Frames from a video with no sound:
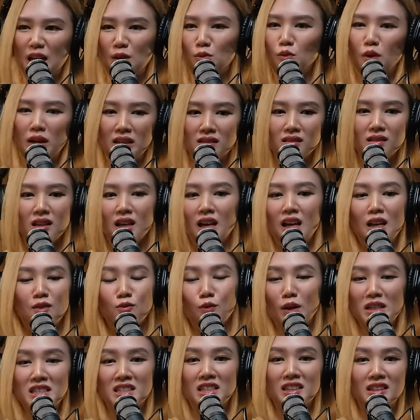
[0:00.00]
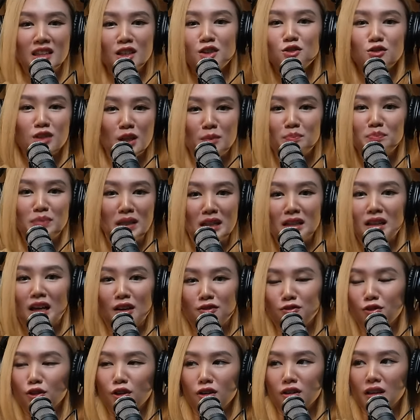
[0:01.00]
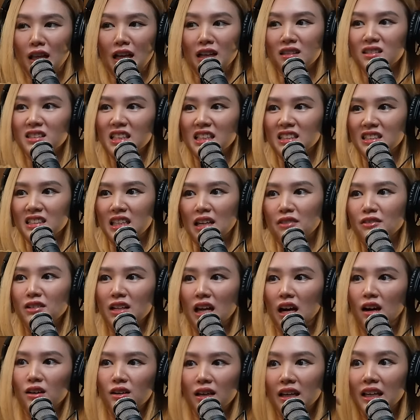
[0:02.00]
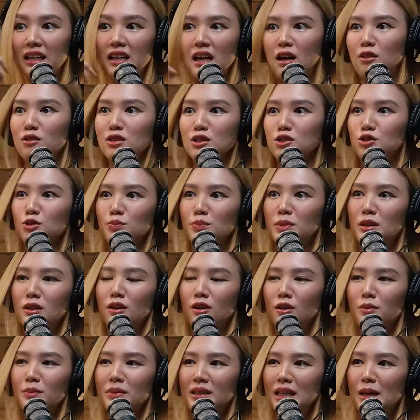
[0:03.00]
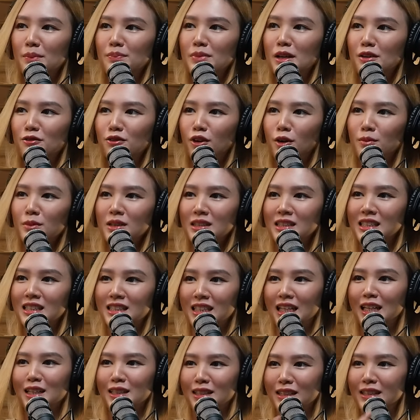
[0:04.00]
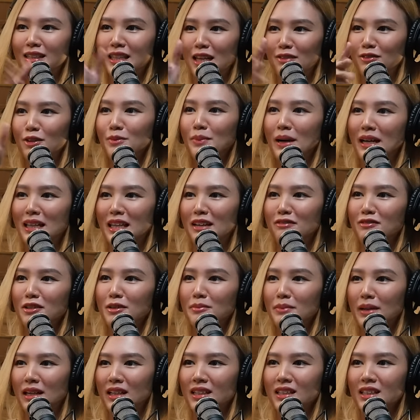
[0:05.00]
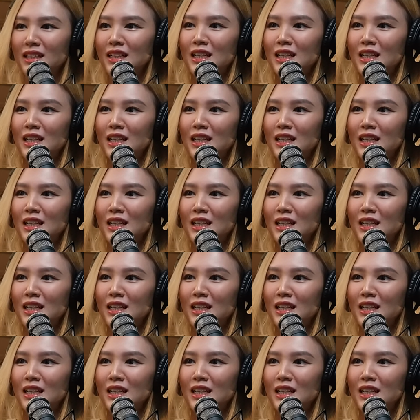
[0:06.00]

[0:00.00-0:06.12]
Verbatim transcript: Like one one sitting you can play like for like six, seven, eight hours, super long. But like platformers, it's like level by level, ma.